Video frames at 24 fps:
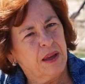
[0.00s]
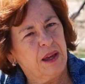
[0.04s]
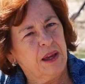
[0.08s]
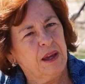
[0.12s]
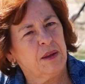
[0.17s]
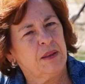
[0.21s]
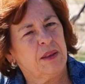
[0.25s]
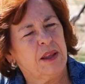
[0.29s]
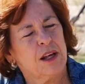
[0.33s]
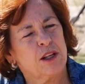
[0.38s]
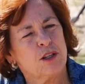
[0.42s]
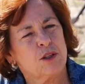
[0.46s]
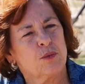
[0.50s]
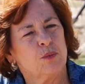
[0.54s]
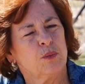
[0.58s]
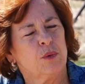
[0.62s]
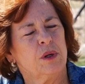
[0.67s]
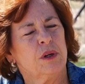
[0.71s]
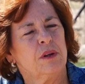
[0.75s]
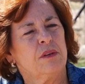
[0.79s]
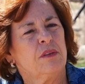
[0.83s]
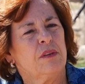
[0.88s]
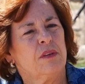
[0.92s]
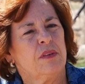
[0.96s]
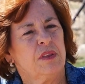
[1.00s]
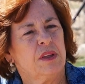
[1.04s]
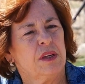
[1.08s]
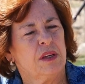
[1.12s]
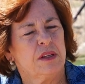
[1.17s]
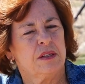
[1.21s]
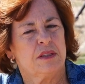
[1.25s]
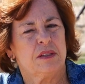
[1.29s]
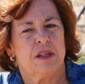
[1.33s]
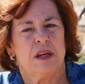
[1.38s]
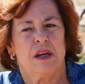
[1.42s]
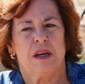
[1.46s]
And that's one of the
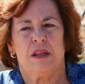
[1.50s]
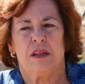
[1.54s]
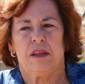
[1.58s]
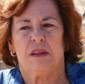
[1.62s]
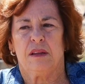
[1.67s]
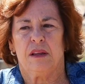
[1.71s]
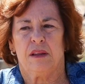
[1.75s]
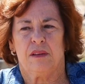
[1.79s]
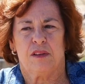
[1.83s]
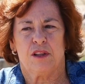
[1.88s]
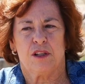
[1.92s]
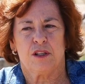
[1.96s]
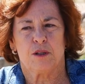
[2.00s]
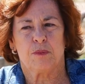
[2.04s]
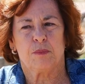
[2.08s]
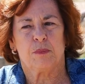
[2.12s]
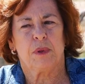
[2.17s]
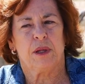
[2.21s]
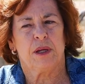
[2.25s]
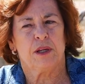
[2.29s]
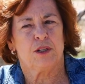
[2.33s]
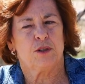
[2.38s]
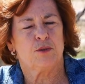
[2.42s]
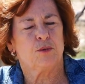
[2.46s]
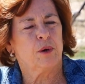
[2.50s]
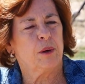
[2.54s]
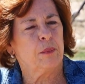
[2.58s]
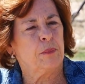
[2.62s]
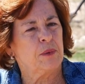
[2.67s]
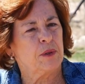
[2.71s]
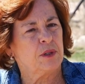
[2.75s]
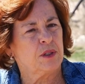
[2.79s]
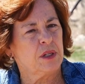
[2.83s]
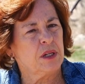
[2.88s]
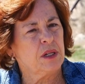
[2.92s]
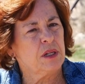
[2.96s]
things that, that this place
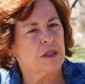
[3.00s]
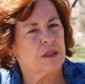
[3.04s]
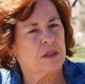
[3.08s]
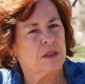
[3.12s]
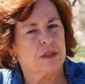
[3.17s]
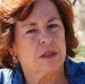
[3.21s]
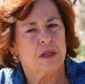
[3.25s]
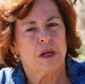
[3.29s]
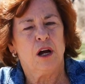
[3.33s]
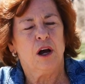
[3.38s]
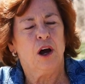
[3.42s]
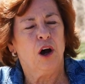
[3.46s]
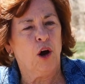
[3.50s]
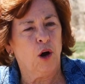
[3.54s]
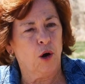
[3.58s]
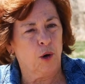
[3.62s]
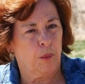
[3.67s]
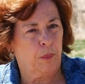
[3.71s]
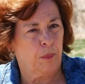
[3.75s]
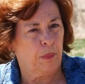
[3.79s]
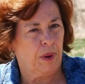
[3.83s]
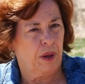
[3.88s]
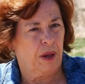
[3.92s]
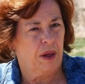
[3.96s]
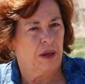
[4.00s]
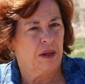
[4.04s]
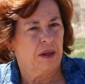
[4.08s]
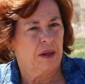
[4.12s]
represents hope.